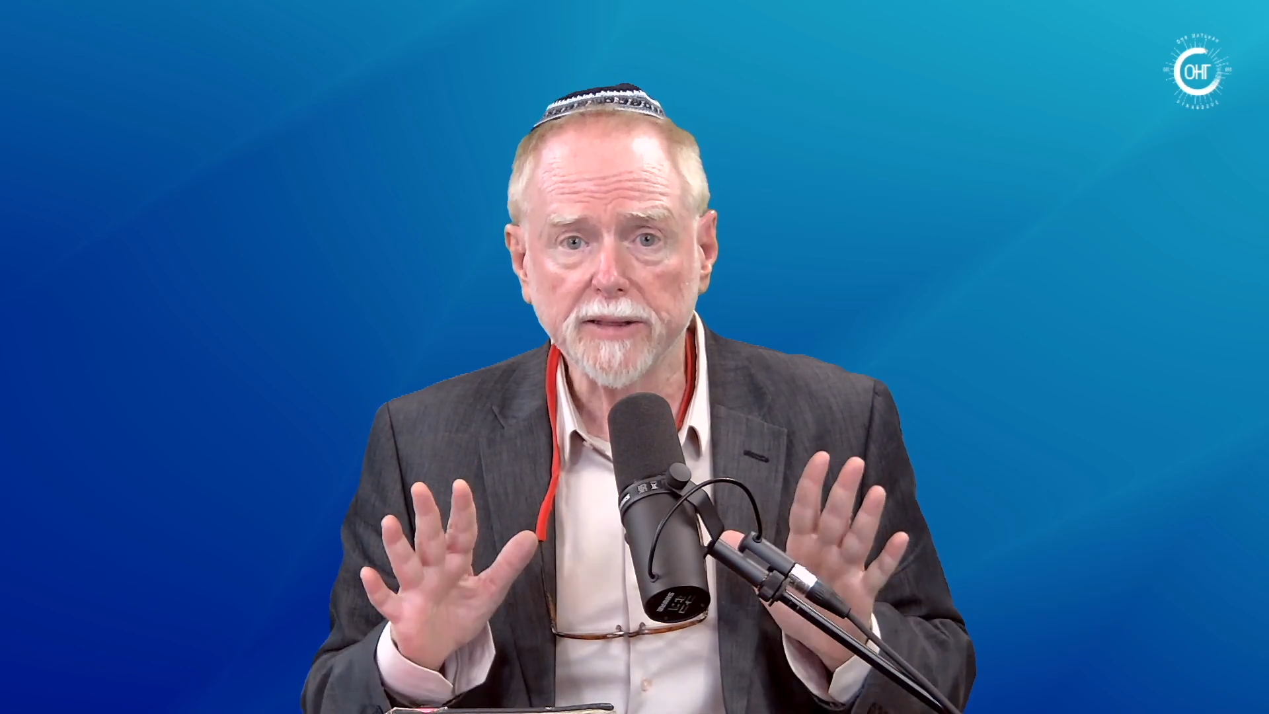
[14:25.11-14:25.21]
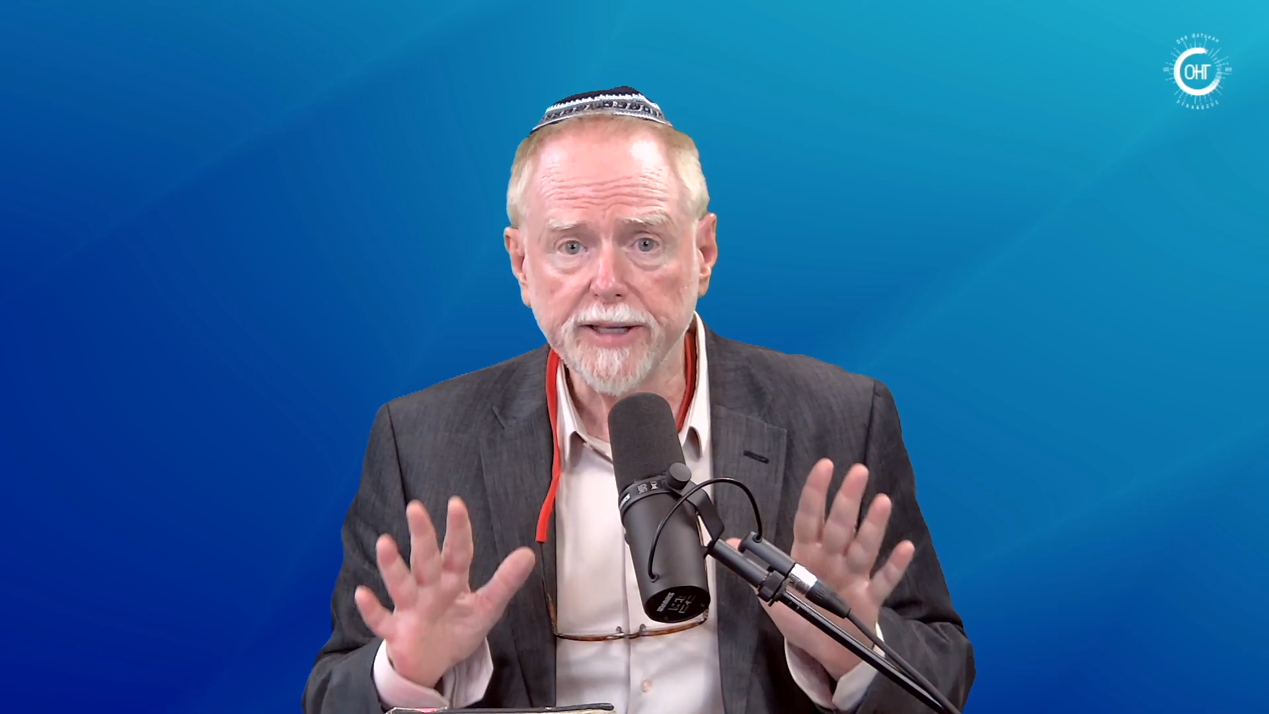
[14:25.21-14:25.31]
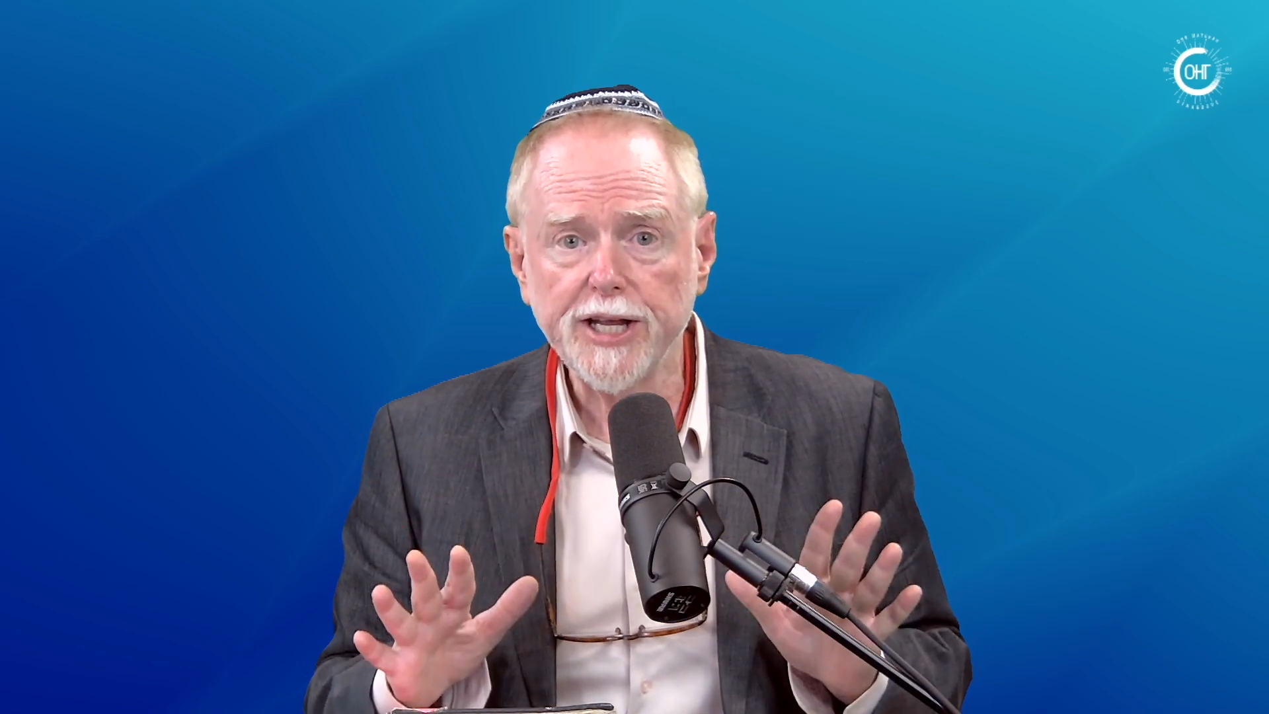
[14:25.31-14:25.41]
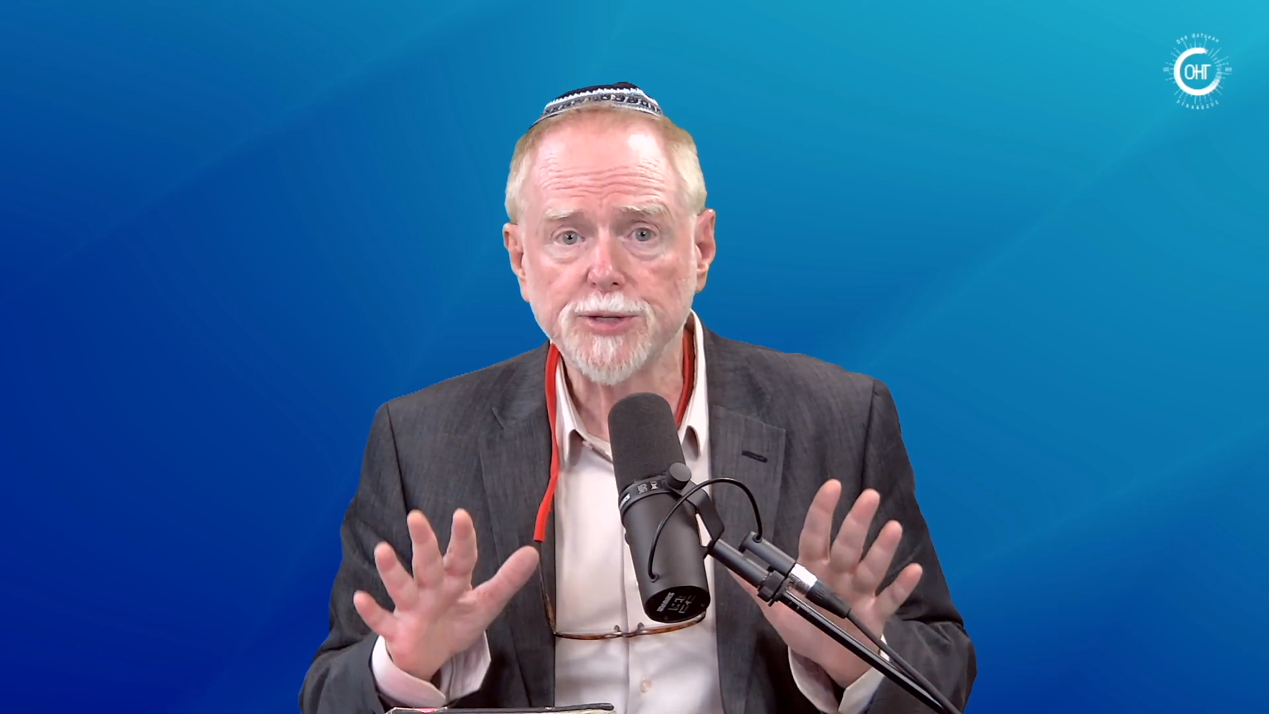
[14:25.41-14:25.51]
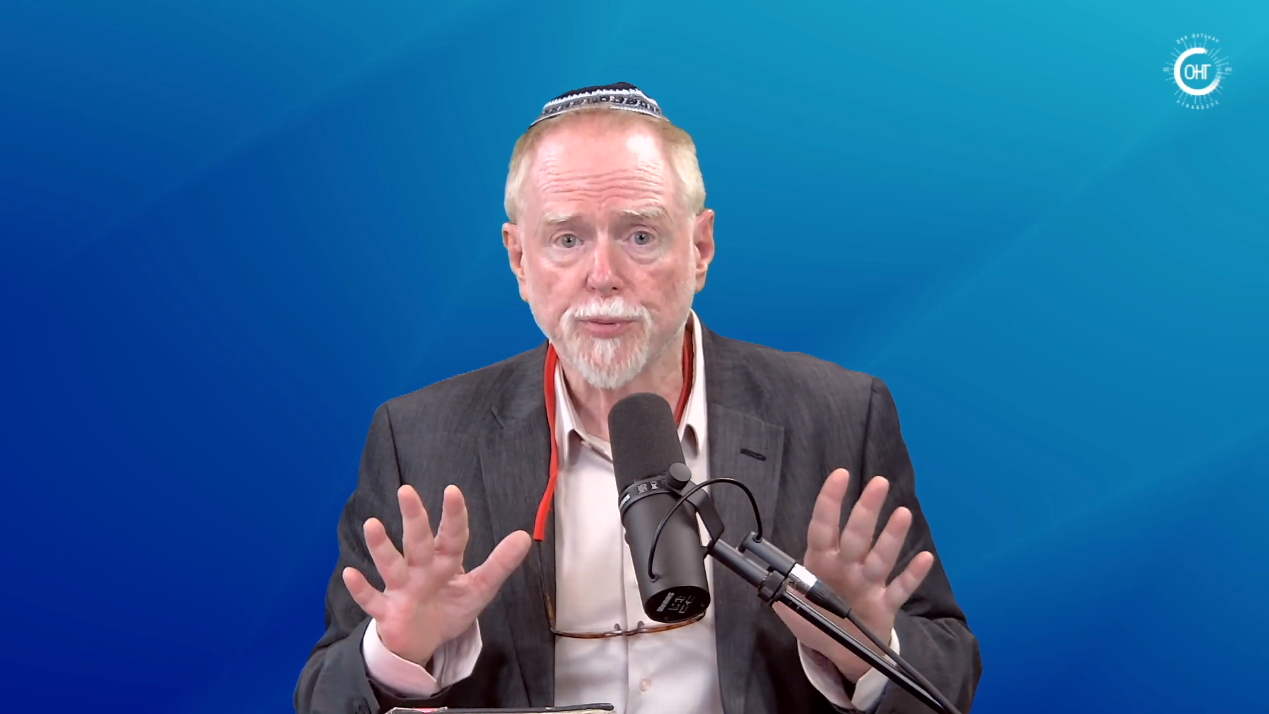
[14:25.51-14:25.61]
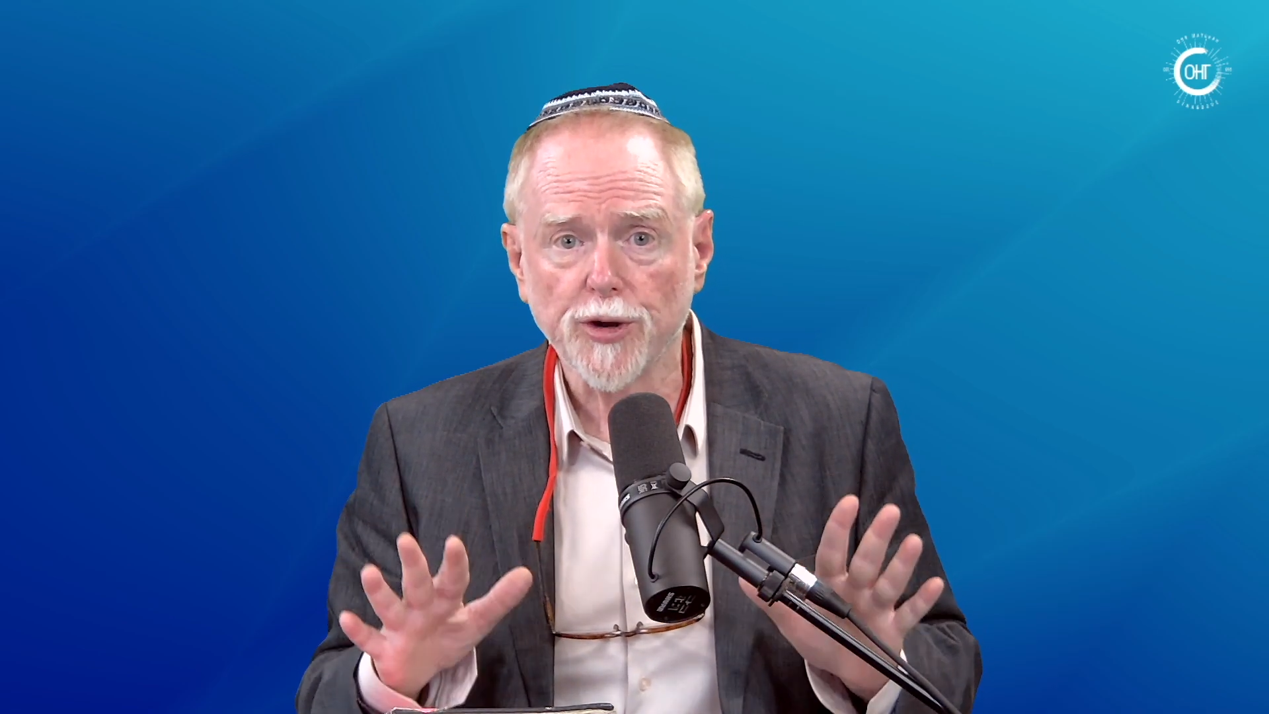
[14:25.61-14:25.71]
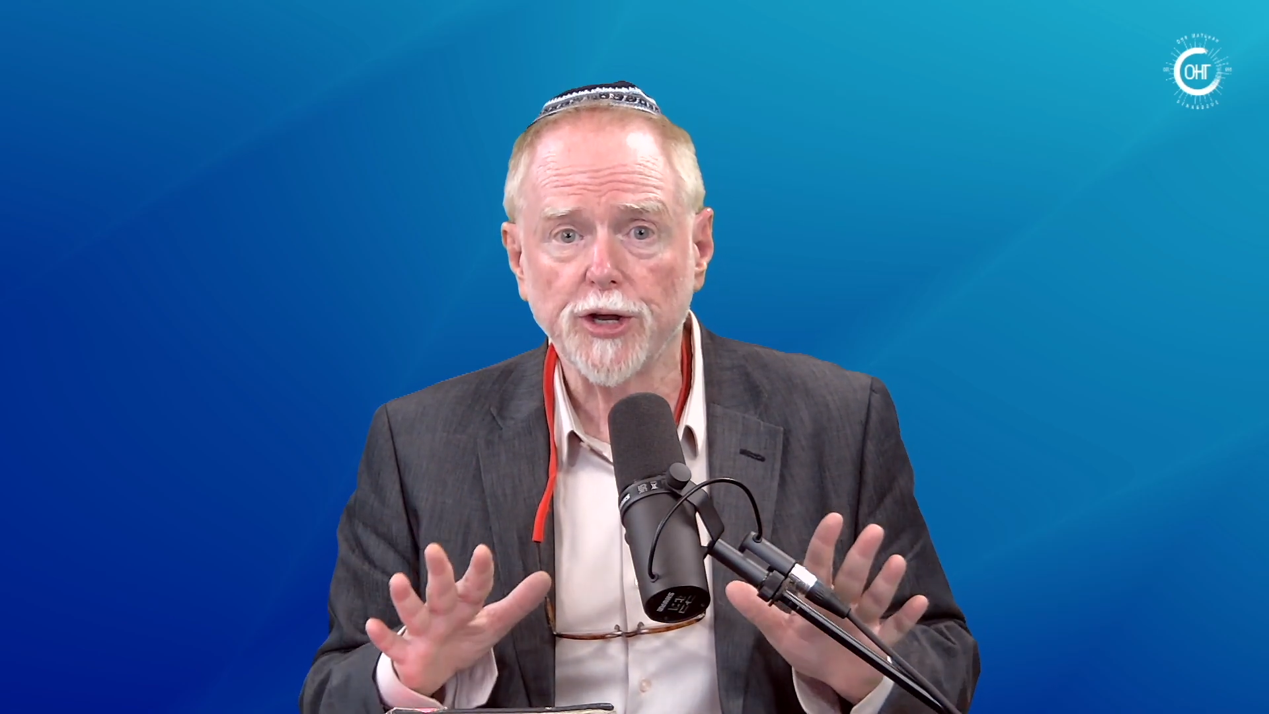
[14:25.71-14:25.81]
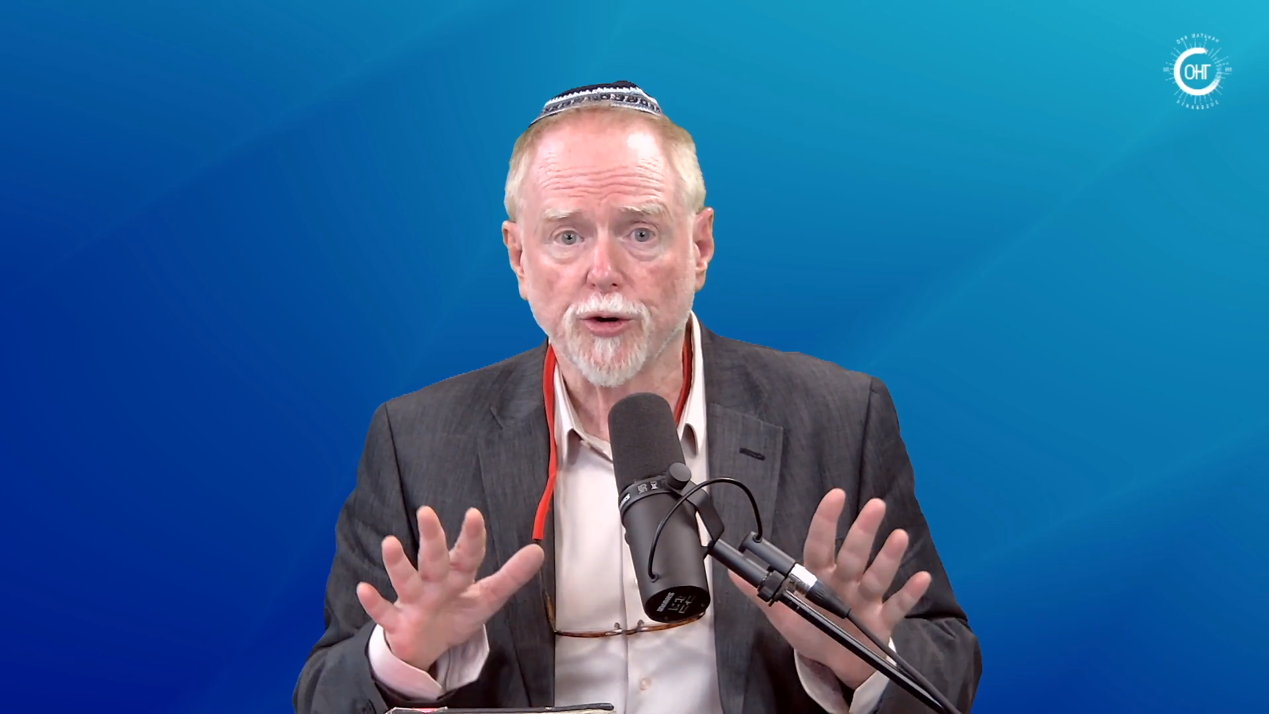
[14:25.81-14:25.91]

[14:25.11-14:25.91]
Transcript: leads pretty